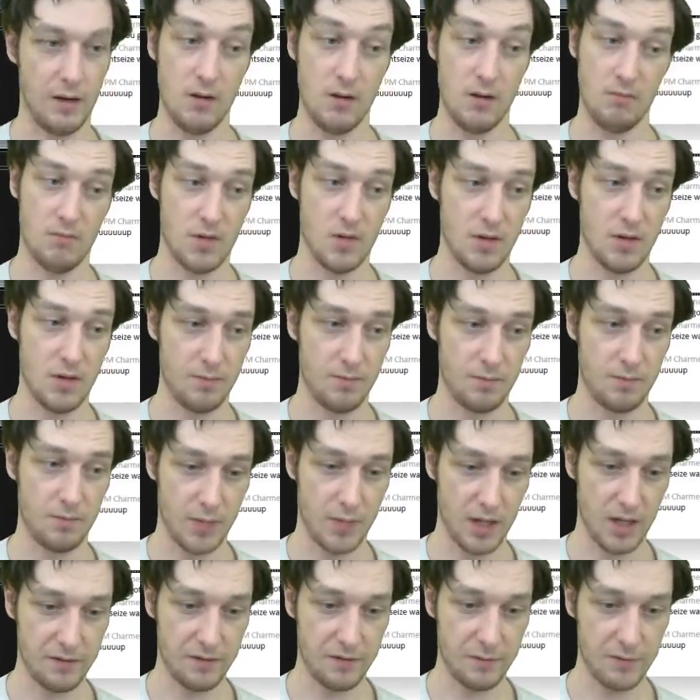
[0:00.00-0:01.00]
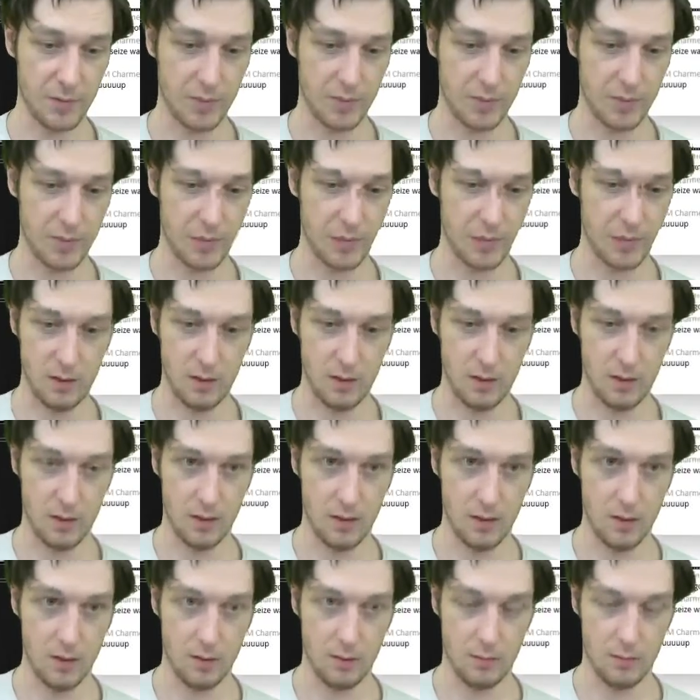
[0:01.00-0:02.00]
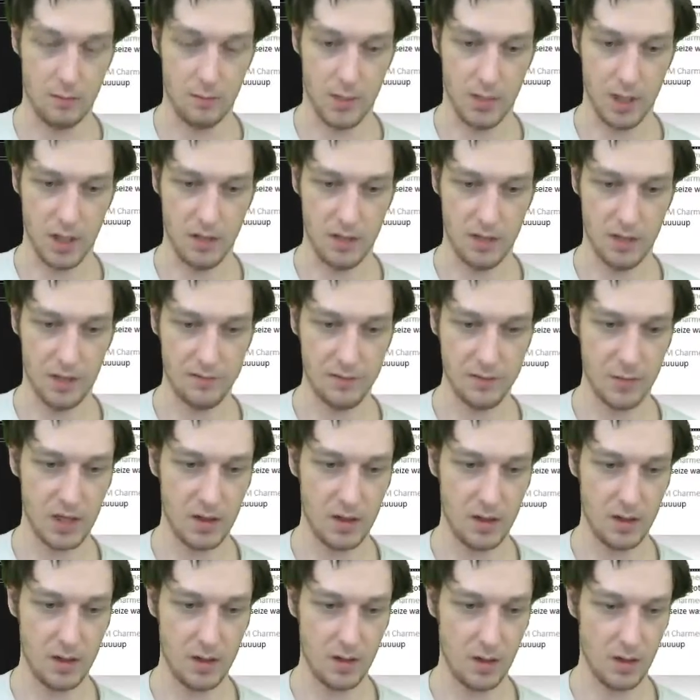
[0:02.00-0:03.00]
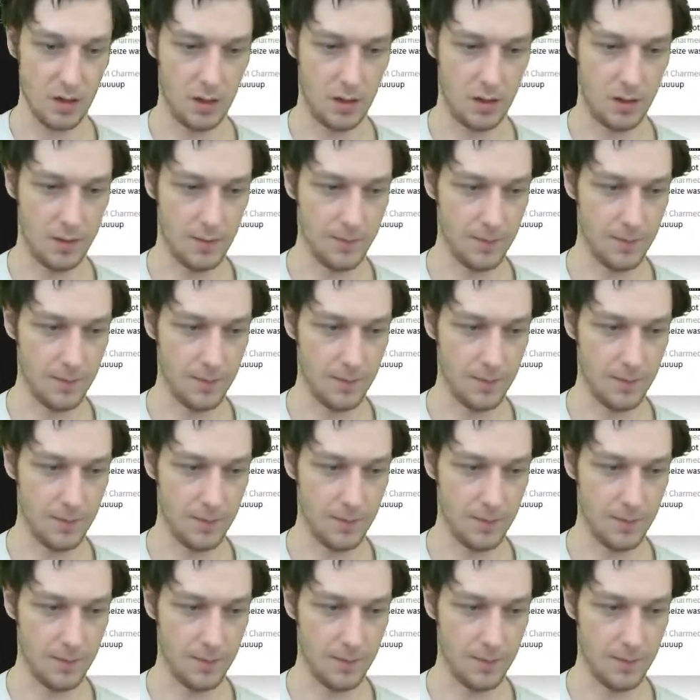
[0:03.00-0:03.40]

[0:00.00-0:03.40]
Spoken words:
Oh, well, bluffed me. Bluffed me good.